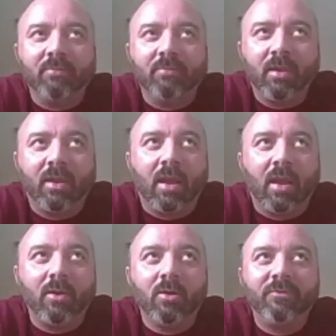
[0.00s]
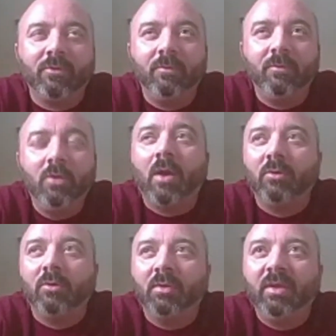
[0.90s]
And I heard from you, I
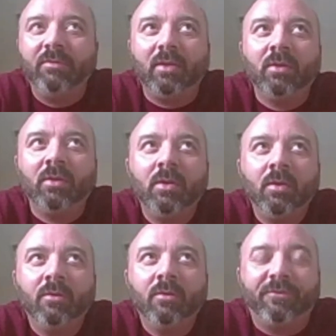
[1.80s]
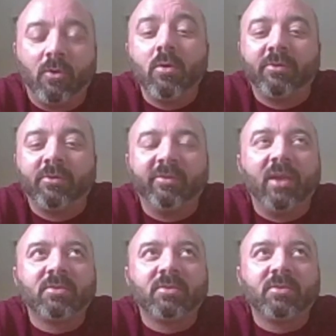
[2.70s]
do believe, that Florence is
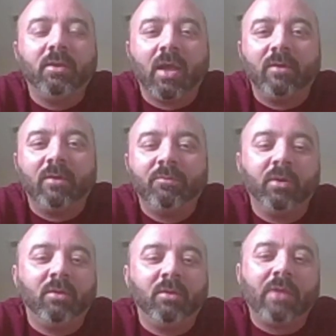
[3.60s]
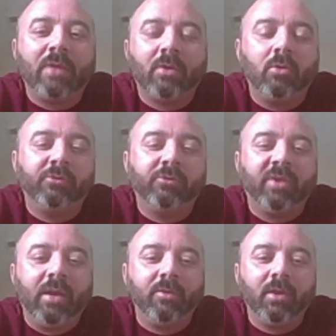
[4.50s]
actually kind of bringing back the whole
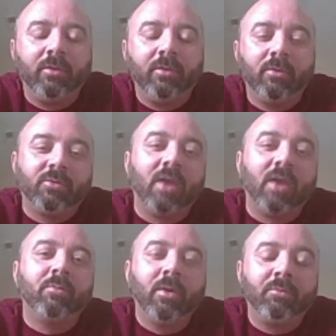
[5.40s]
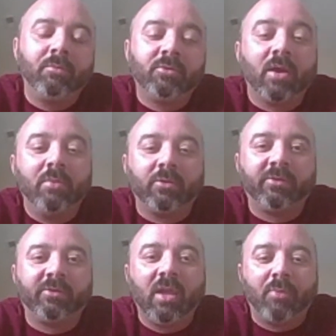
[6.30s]
skating thing. They're trying to build a
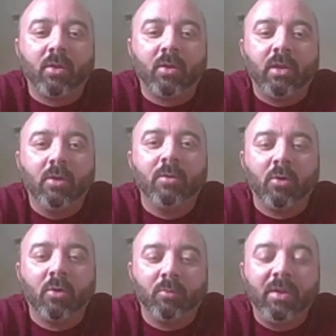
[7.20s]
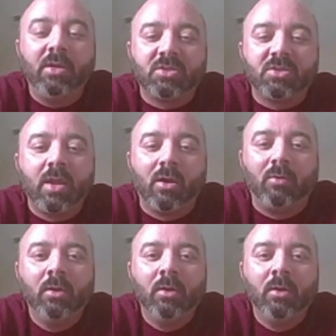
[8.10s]
skate park here in Myrtle Beach now.